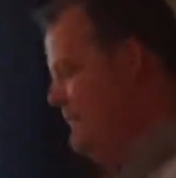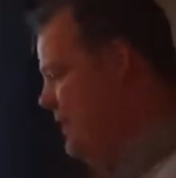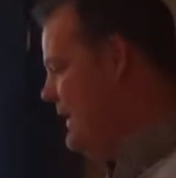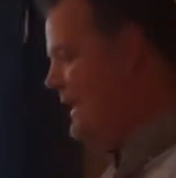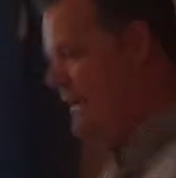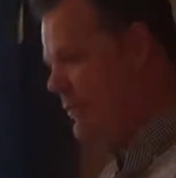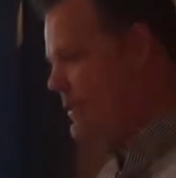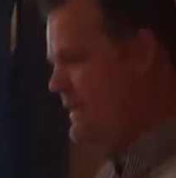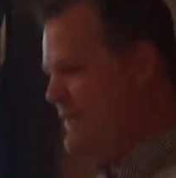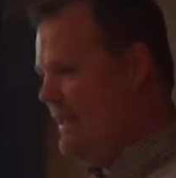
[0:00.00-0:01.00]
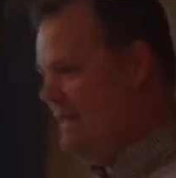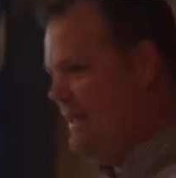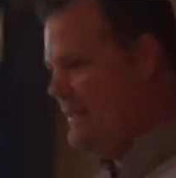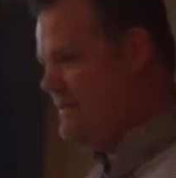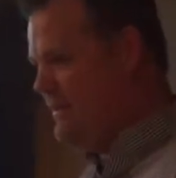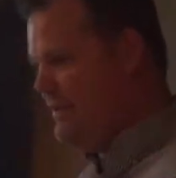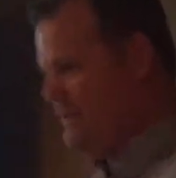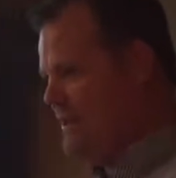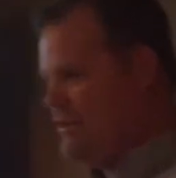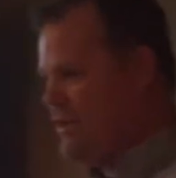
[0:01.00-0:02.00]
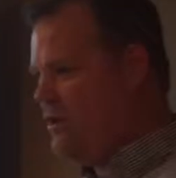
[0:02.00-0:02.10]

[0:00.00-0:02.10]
liking everybody's ideas, and they're such a